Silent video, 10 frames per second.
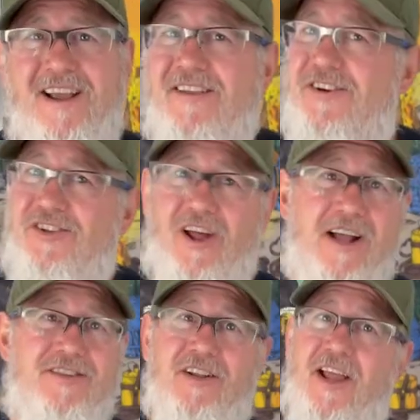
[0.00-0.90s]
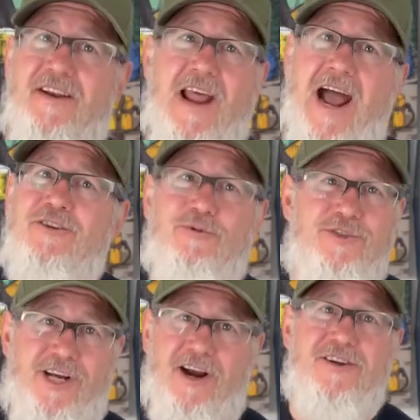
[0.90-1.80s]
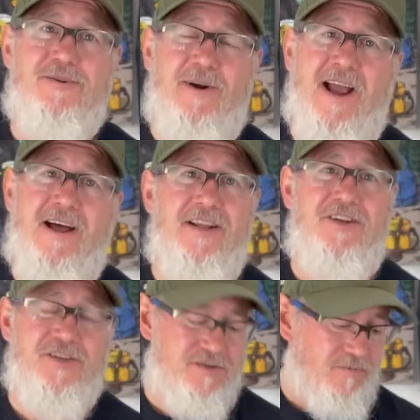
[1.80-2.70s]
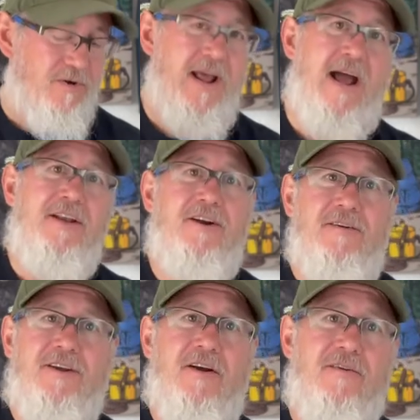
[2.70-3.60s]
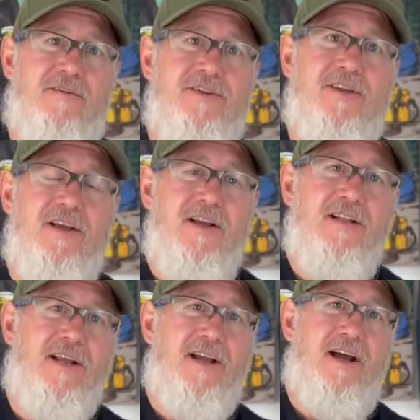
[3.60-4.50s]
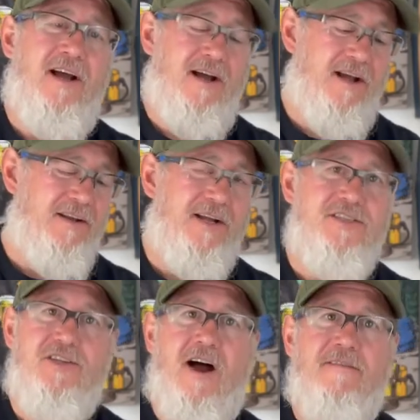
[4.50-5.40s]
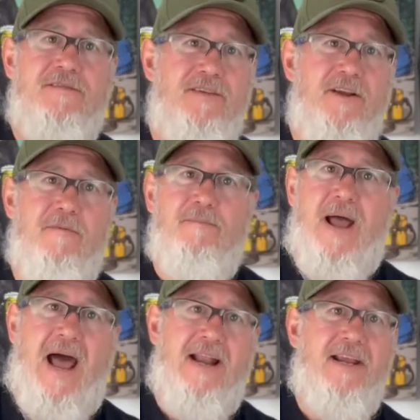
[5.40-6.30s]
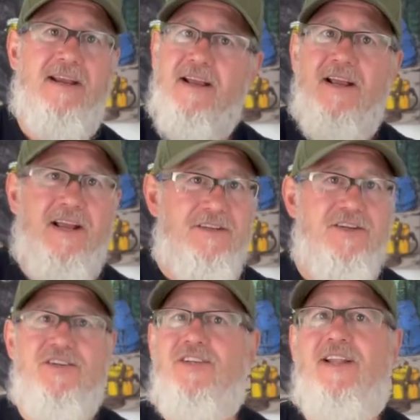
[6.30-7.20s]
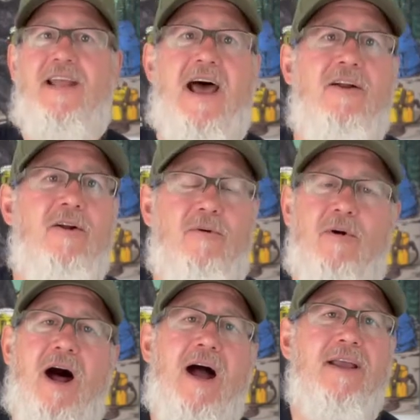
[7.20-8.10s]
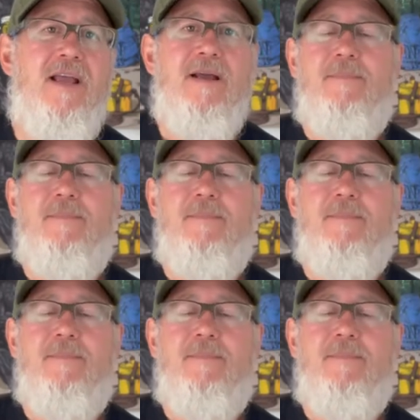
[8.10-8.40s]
There's lots of like natural chairs around, and you just throw down your, you know, like a nice soft, you know, padding and just sit down on a rock.